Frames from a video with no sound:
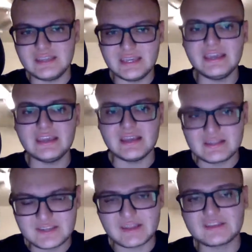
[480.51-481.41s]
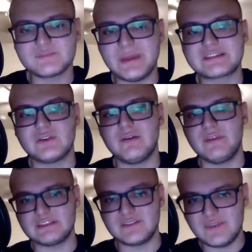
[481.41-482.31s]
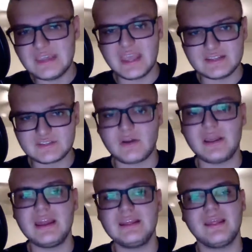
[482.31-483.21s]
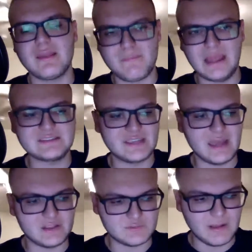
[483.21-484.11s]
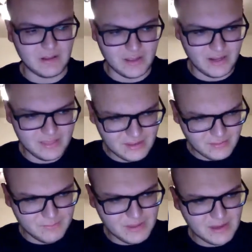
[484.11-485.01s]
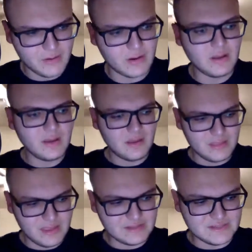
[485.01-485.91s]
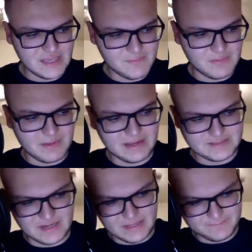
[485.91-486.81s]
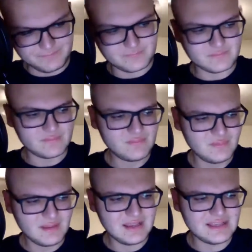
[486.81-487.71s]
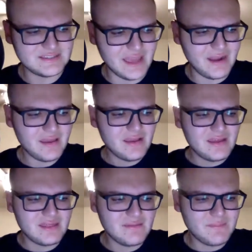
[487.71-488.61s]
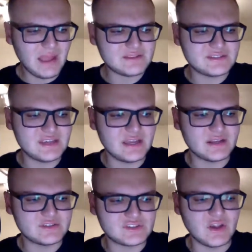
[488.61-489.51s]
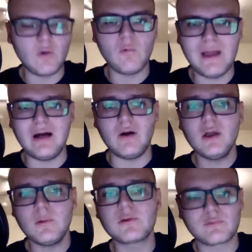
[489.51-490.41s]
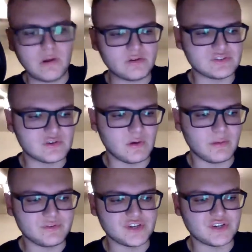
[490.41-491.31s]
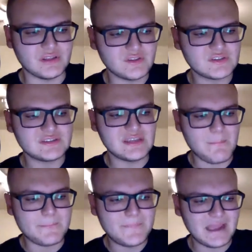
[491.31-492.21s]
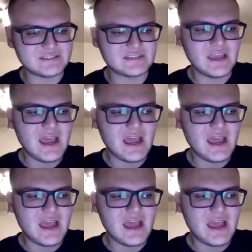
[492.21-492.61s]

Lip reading: key to this Mets offense. If he can start hitting, then the Mets can as well. And I think the bigger thing to keep in mind tonight is that the Mets did so well with runners in scoring position. This is the best